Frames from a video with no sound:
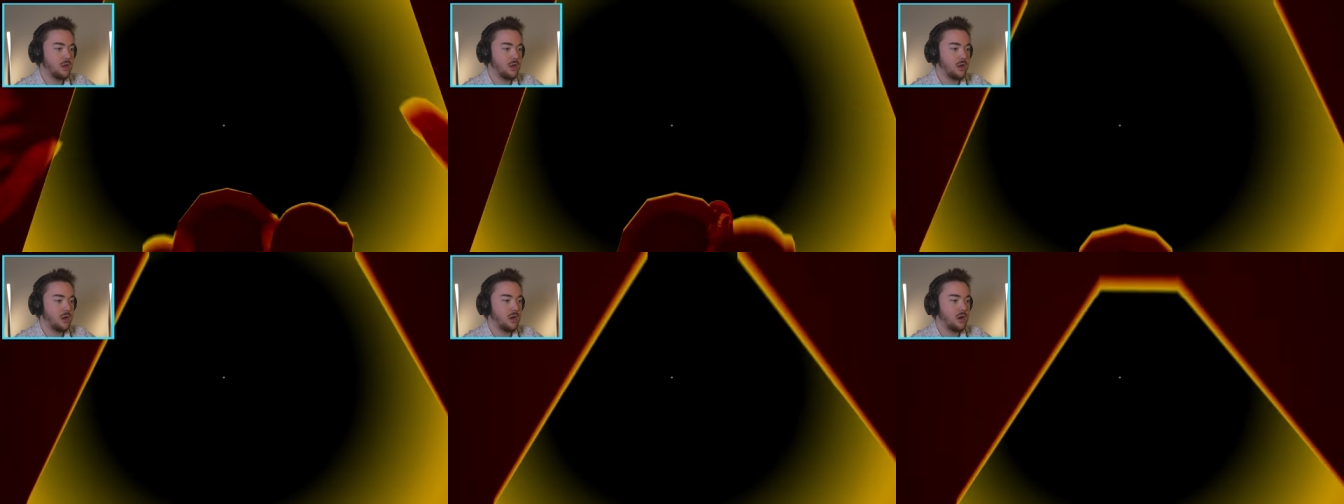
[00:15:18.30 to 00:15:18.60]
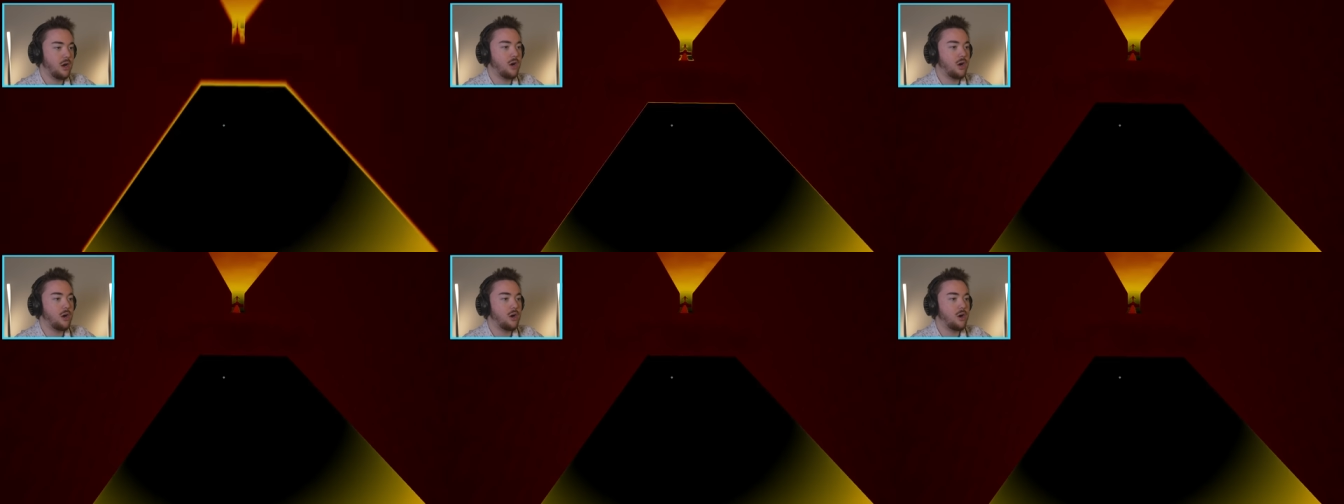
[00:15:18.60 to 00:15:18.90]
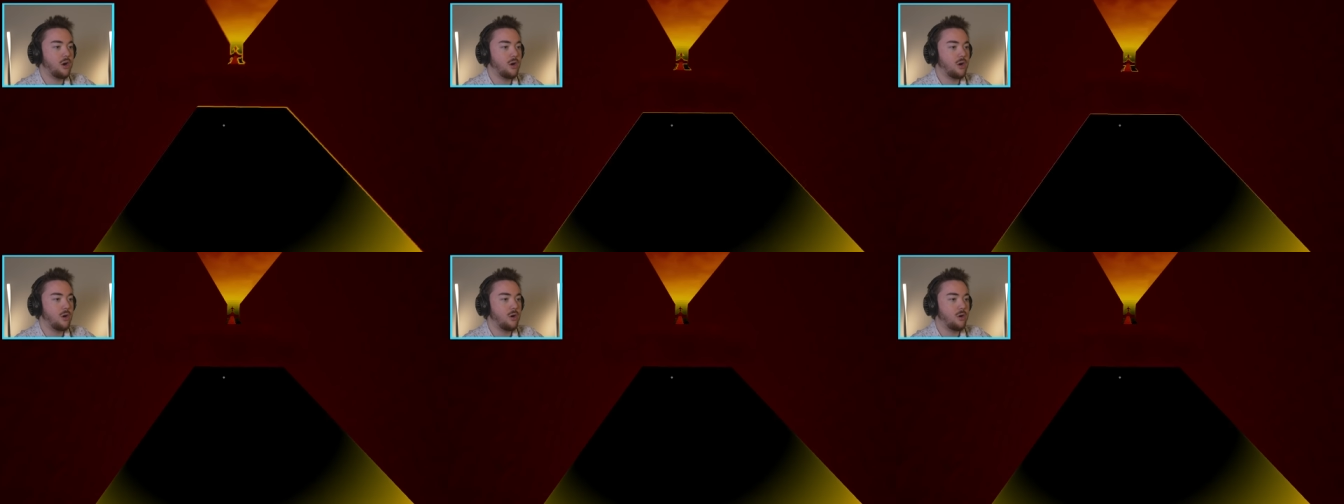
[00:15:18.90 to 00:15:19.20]

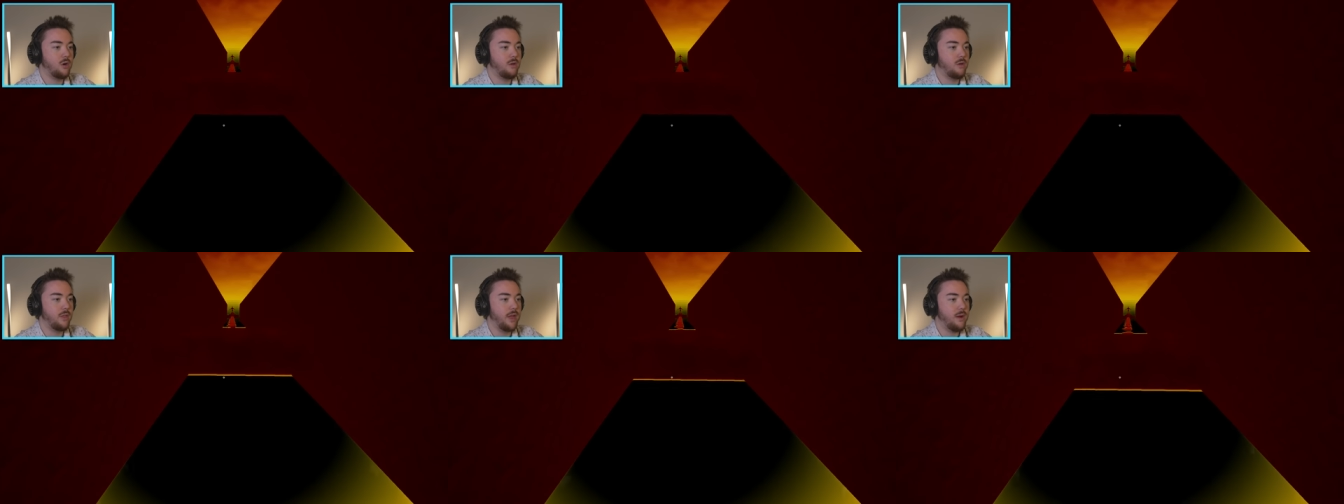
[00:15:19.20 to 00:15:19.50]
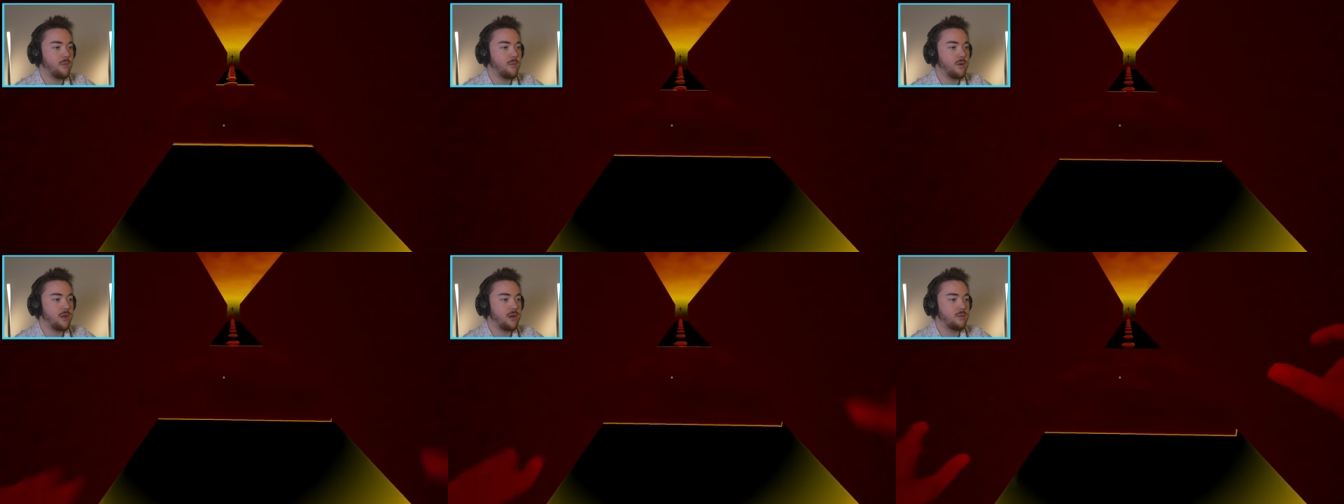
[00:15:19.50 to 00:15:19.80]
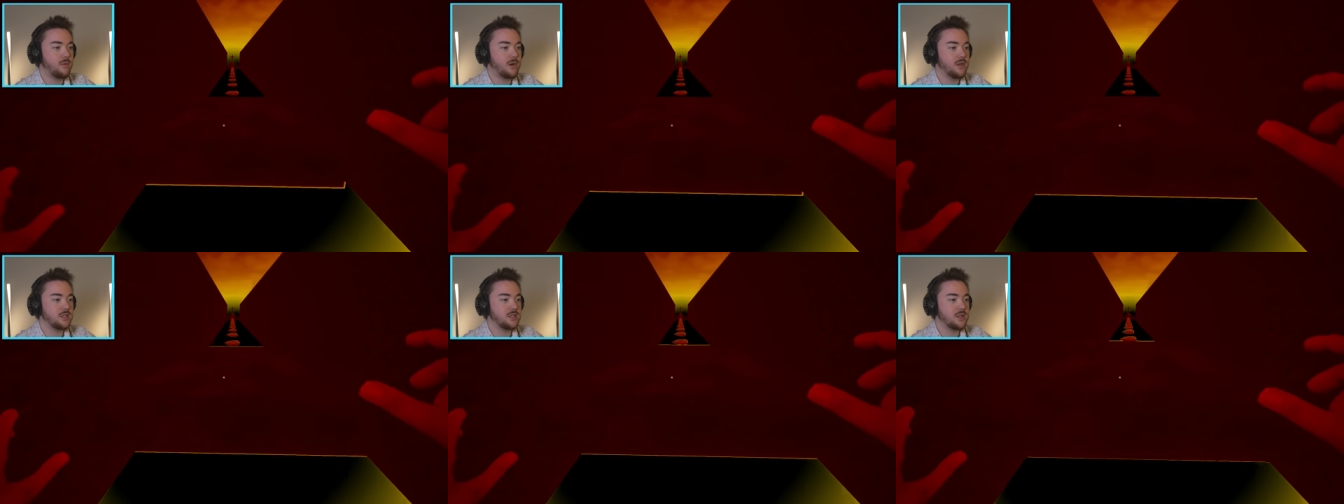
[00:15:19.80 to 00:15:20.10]
Oh, that
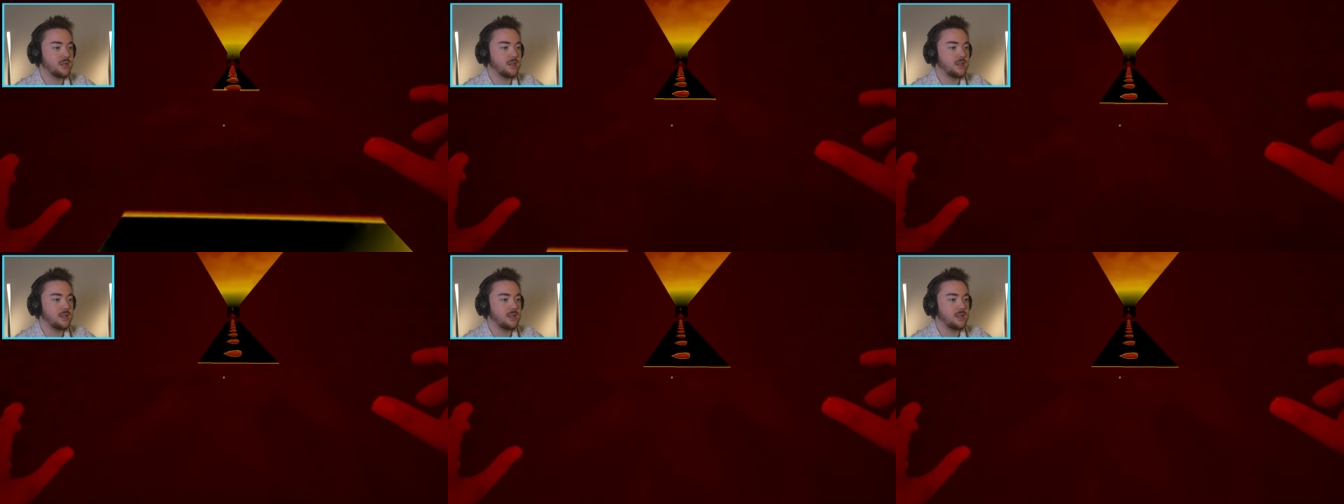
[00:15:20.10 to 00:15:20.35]
one wasn't